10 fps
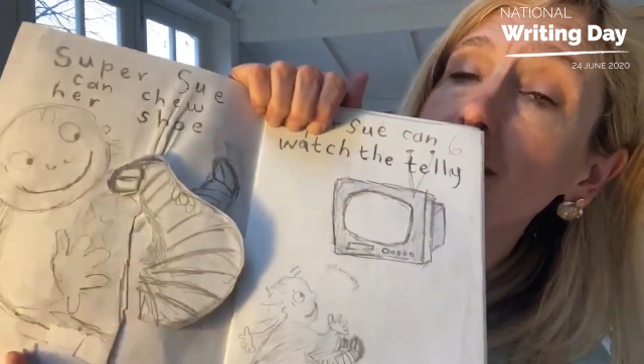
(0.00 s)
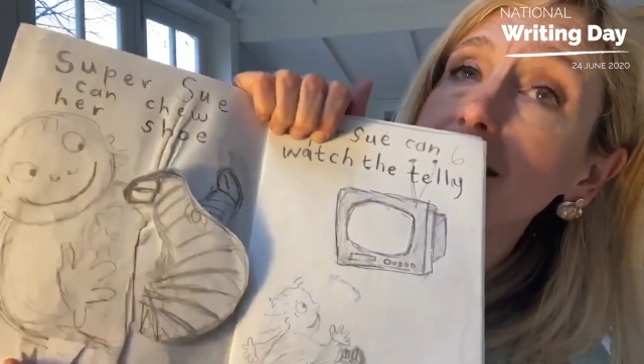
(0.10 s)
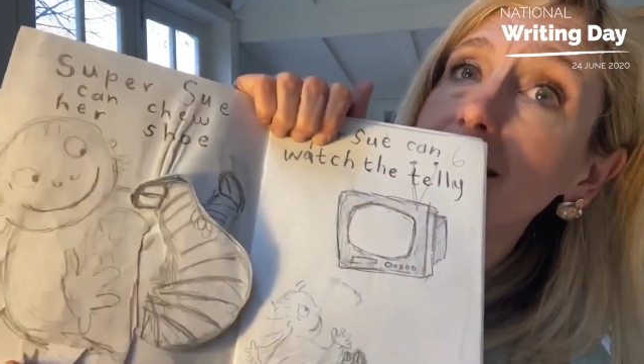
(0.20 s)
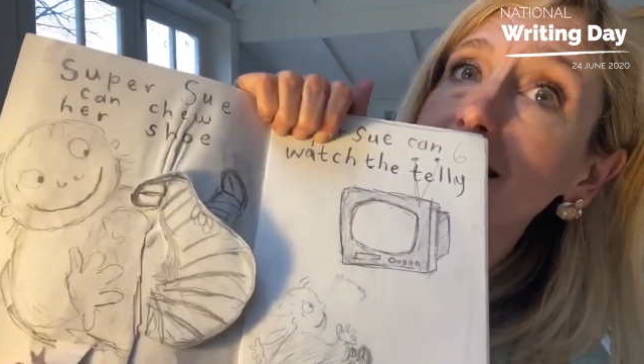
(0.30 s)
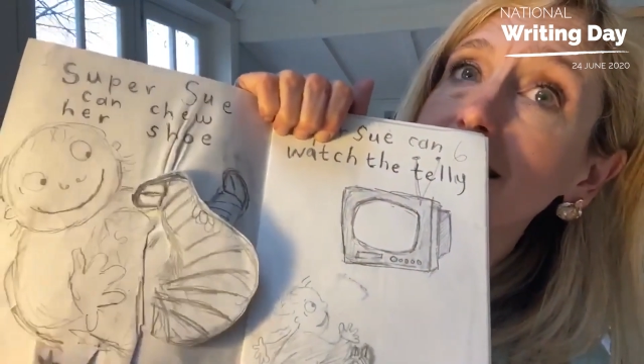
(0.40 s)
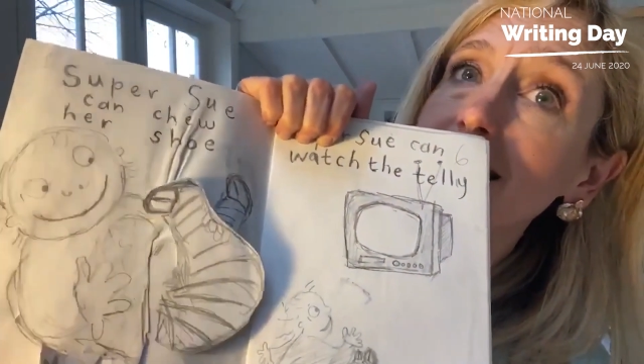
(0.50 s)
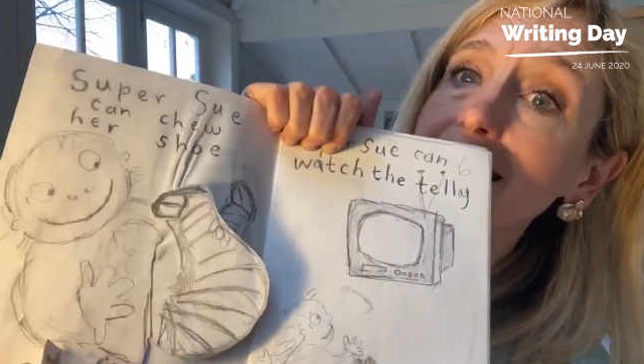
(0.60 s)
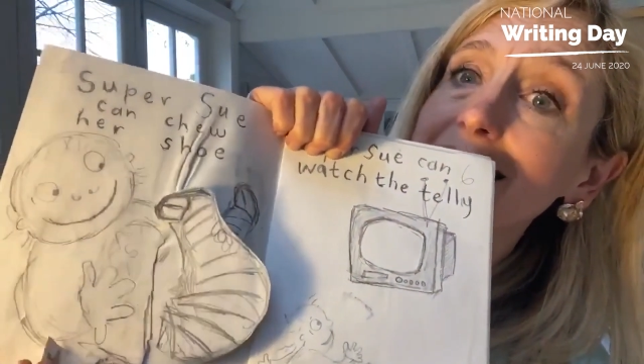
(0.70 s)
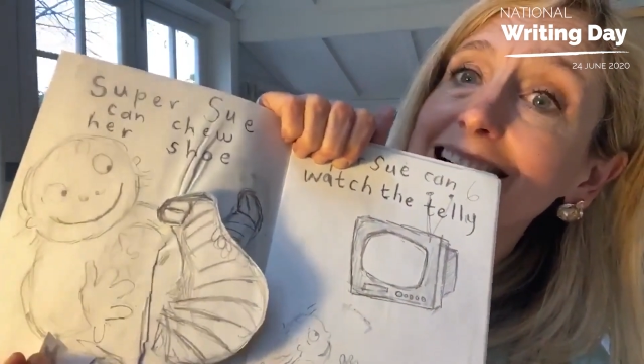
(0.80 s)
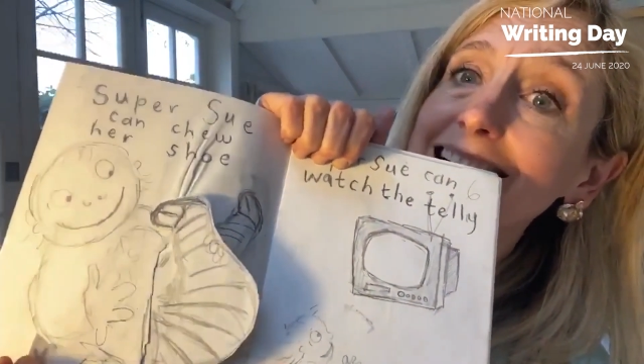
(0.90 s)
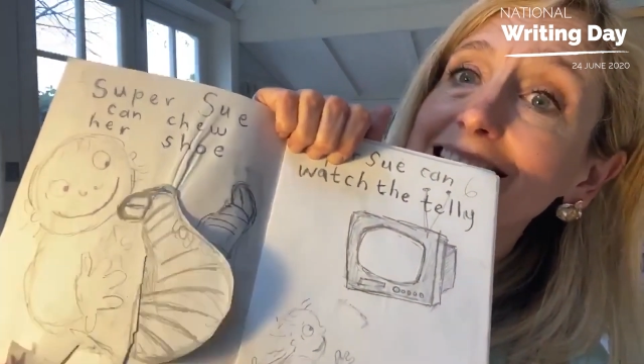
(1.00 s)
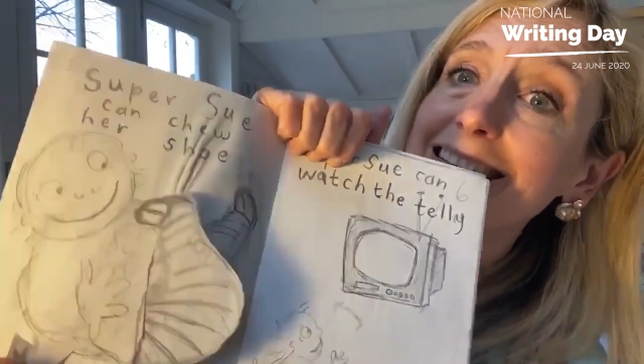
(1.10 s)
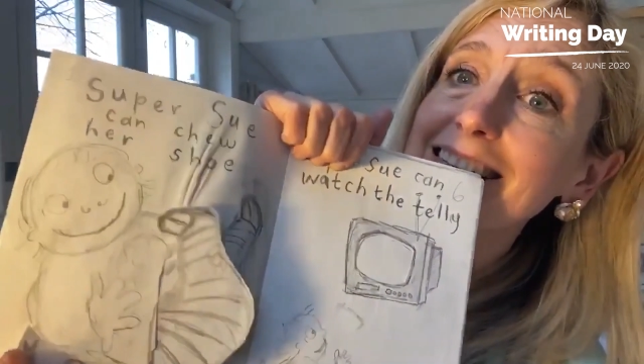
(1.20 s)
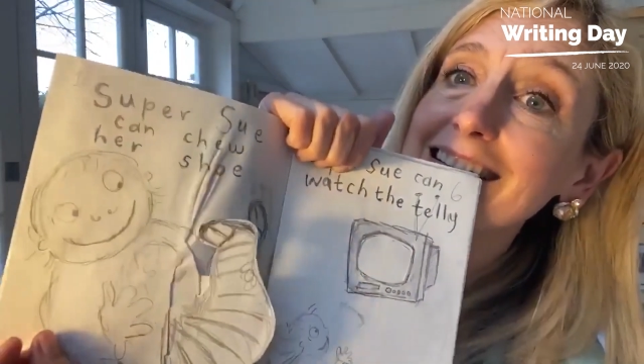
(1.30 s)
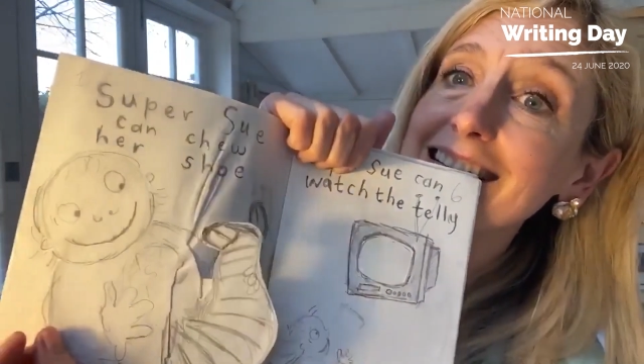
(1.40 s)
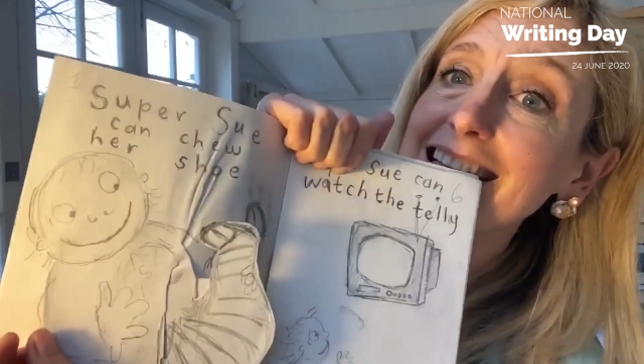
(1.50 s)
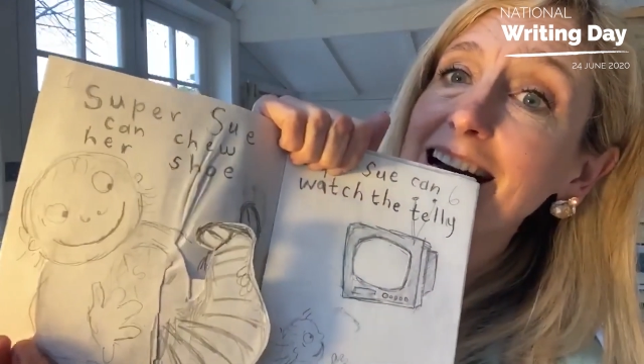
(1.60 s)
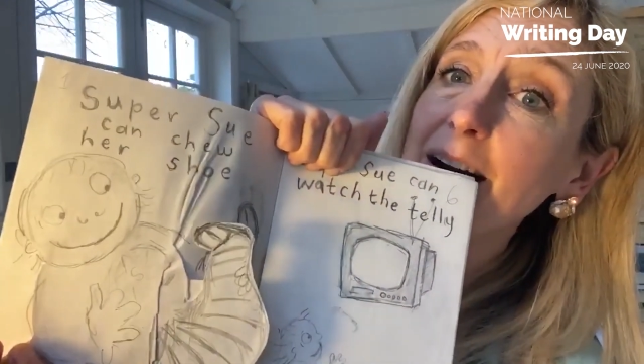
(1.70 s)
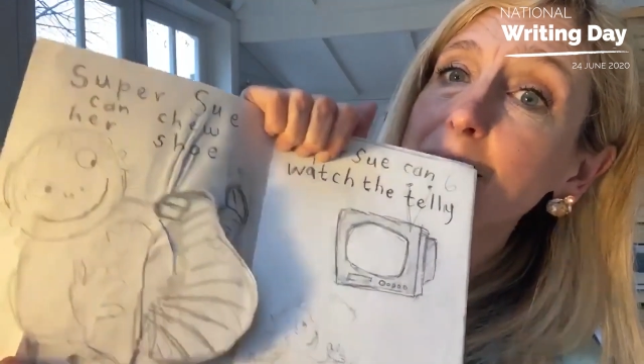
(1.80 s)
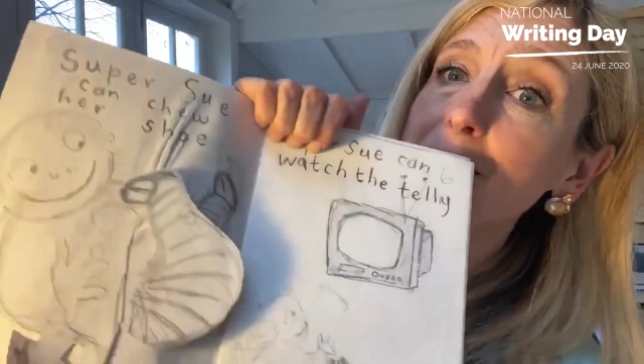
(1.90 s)
You can see
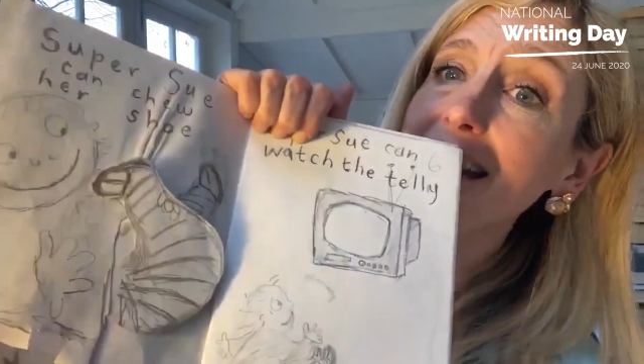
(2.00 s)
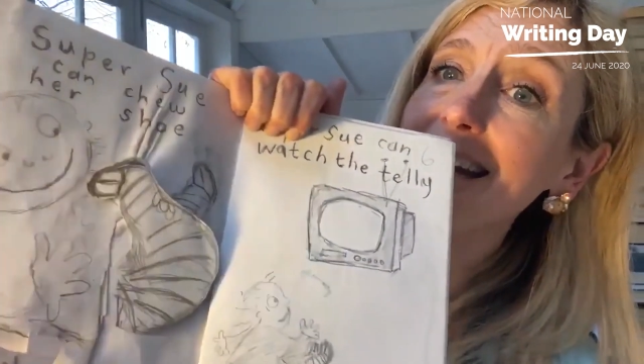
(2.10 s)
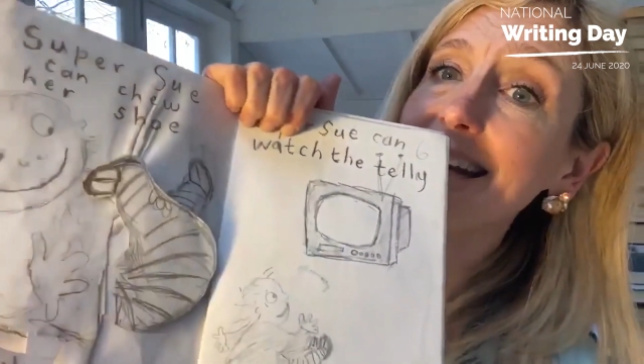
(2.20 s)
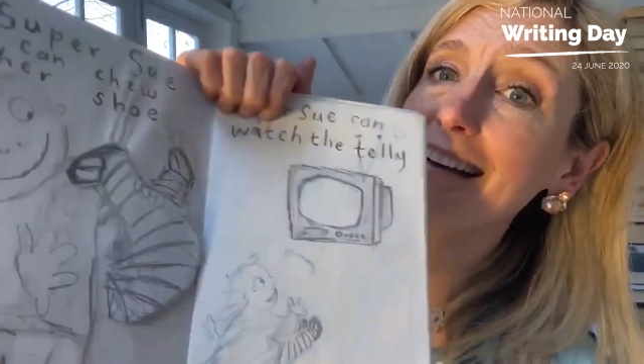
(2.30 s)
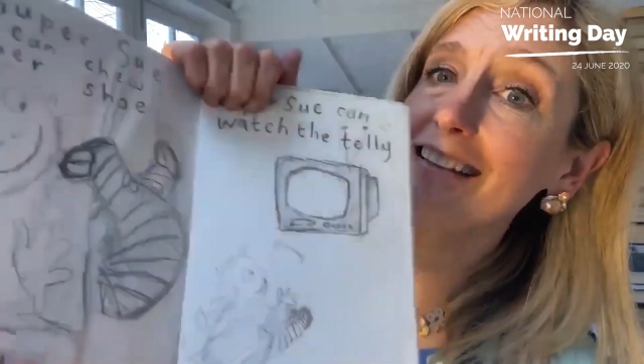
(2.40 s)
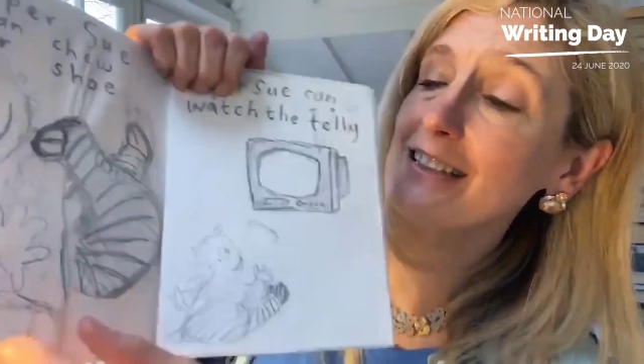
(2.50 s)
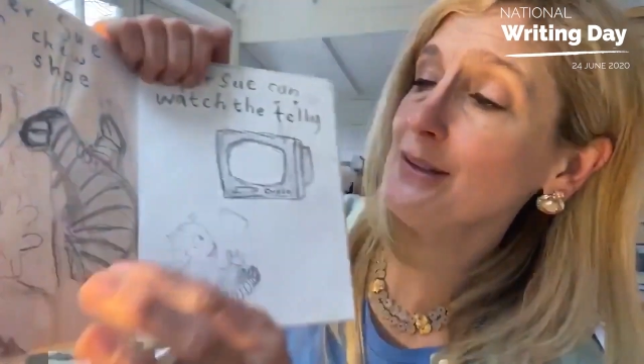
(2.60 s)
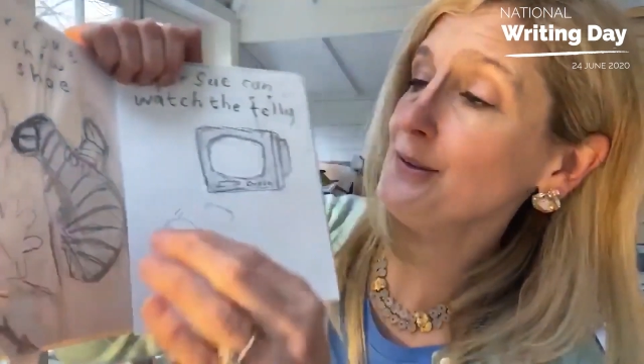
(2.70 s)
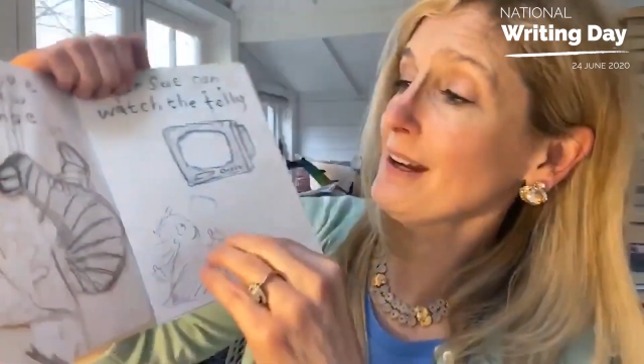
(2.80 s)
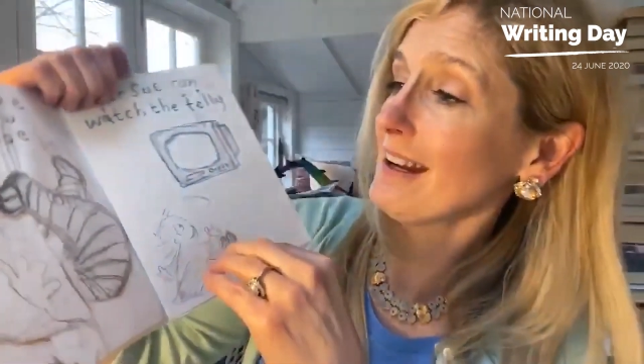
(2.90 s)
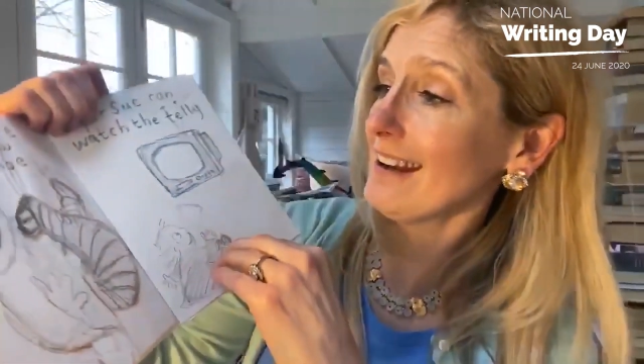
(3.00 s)
how I'm making her chew